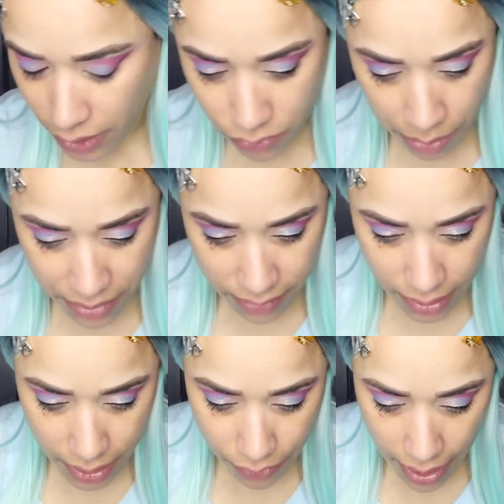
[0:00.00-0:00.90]
So I'm just
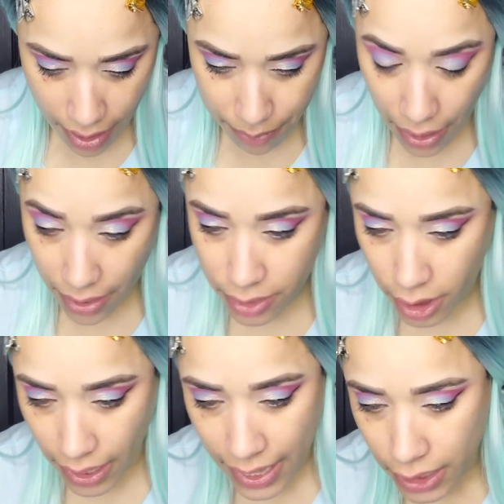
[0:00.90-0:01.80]
gonna grab
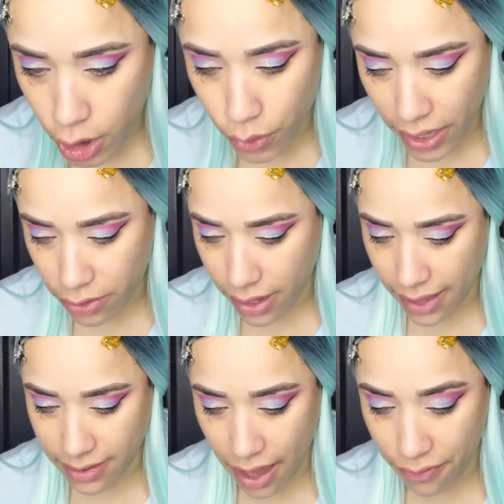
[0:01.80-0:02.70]
any glue that you
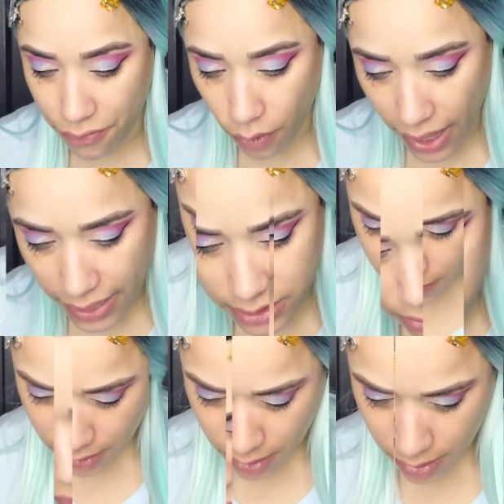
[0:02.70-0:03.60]
guys have for
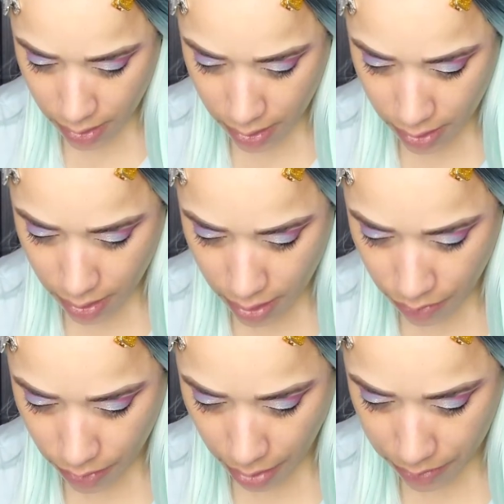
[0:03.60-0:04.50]
lashes you could use,
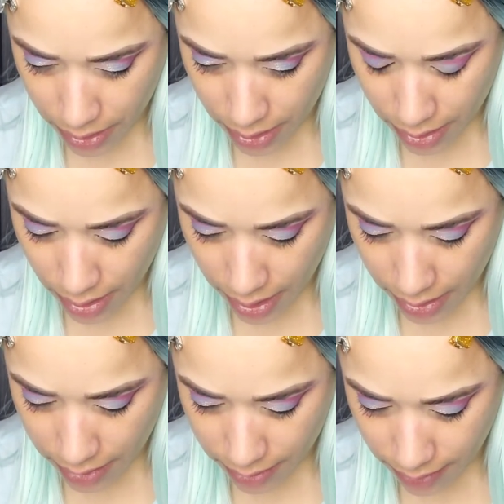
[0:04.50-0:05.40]
and I'm gonna let
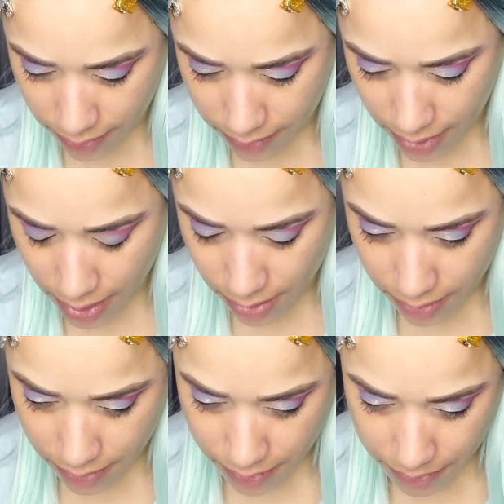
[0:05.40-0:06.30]
it just sit
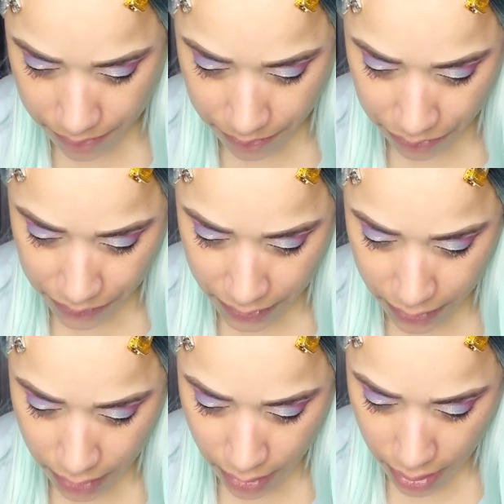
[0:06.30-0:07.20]

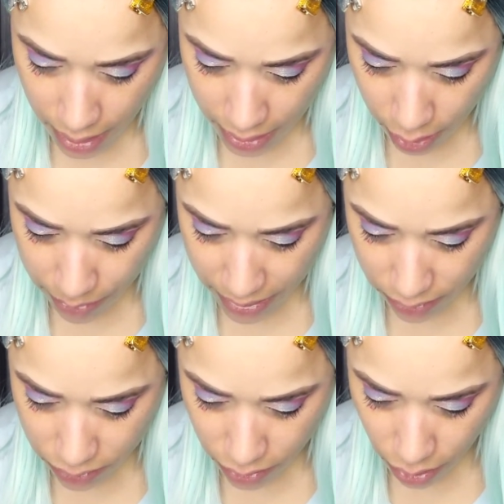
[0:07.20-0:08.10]
a little
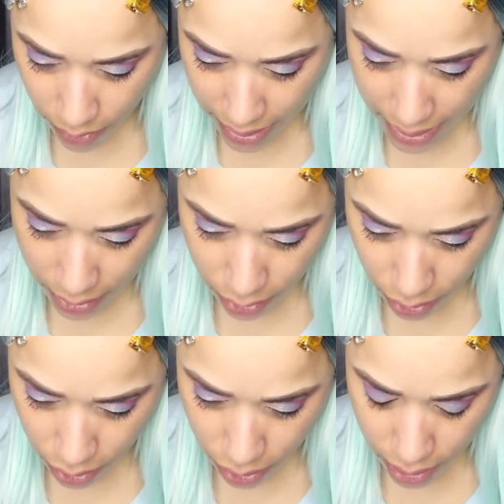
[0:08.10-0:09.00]
bit so it
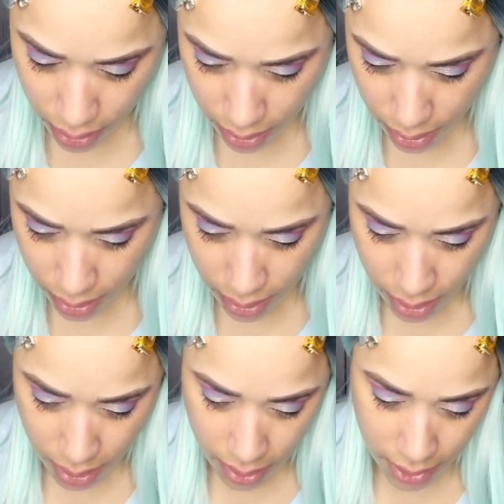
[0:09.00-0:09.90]
could
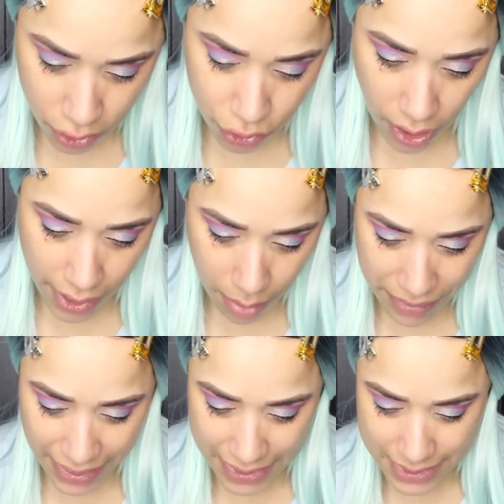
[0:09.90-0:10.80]
dry up
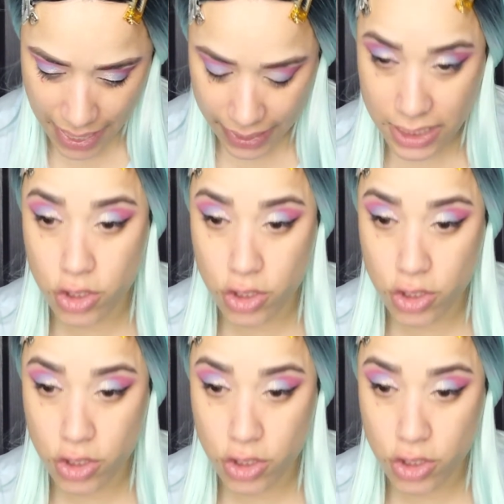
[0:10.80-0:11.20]
and get tacky,